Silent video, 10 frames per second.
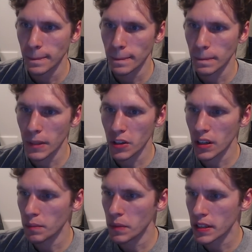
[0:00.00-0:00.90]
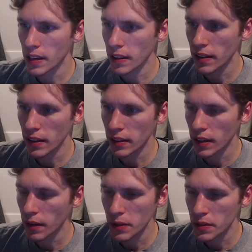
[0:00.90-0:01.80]
Make sure I didn't miss anything.
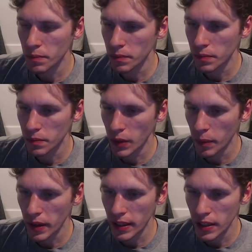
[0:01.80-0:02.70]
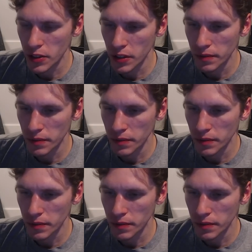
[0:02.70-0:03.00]
I was not paying attention.